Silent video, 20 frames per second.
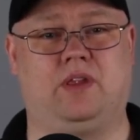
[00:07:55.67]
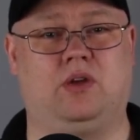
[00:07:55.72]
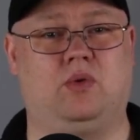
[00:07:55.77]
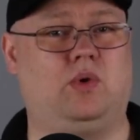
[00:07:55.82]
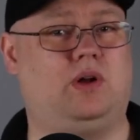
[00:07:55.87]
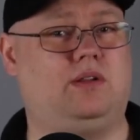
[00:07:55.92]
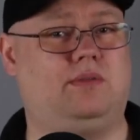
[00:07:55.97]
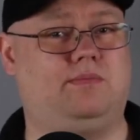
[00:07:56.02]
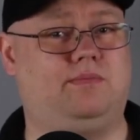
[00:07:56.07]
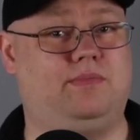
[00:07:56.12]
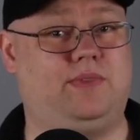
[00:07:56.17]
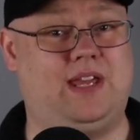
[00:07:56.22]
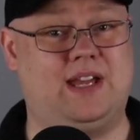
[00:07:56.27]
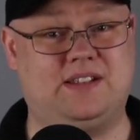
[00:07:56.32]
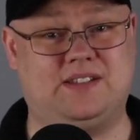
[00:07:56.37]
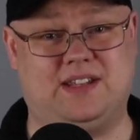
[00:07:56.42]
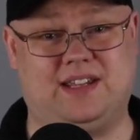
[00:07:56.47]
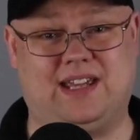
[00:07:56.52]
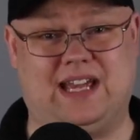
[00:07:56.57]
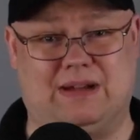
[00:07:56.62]
Well,
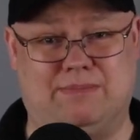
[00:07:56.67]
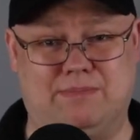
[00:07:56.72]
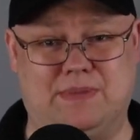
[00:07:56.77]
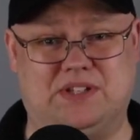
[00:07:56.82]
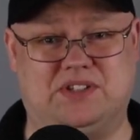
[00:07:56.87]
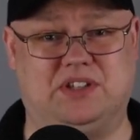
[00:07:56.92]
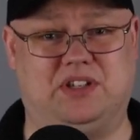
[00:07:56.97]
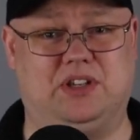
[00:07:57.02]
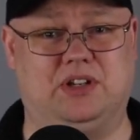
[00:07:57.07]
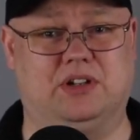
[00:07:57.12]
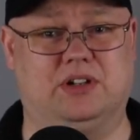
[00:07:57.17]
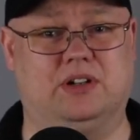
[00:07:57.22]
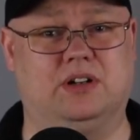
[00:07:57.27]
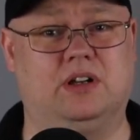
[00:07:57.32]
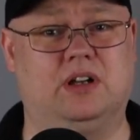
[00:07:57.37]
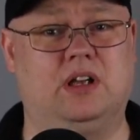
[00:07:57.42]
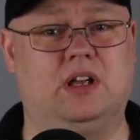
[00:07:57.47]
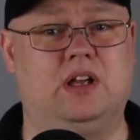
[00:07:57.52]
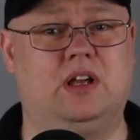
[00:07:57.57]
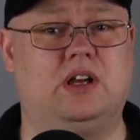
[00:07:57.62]
yes, it can be secure,
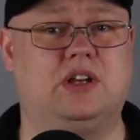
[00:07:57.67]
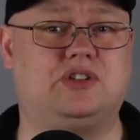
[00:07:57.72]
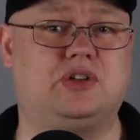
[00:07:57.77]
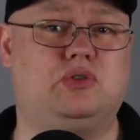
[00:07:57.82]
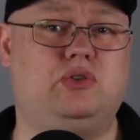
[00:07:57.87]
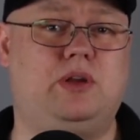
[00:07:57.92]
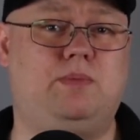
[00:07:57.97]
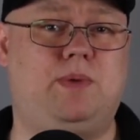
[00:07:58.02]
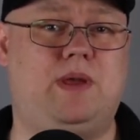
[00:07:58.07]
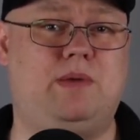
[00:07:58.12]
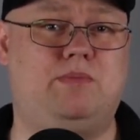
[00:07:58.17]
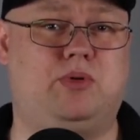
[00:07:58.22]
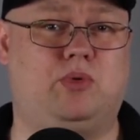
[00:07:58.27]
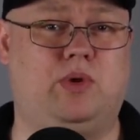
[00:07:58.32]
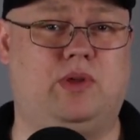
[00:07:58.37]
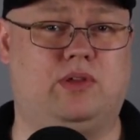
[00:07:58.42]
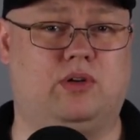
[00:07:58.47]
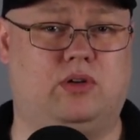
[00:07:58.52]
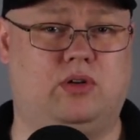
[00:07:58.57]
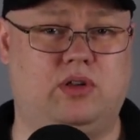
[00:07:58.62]
as only people
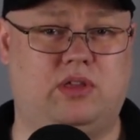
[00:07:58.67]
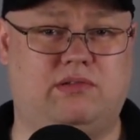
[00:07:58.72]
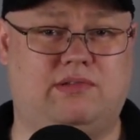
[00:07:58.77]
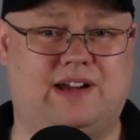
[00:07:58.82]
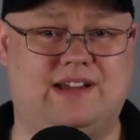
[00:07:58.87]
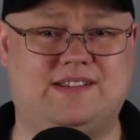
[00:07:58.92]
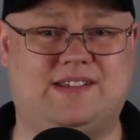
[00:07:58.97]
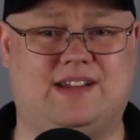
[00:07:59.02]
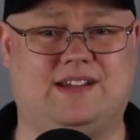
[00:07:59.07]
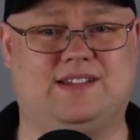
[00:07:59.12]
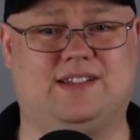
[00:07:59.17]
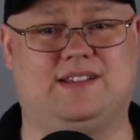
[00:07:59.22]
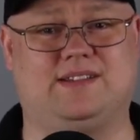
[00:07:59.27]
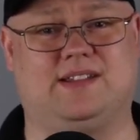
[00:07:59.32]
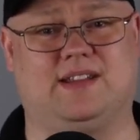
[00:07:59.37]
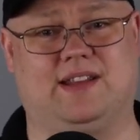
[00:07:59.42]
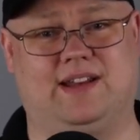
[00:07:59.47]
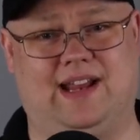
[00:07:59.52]
with authorized access to the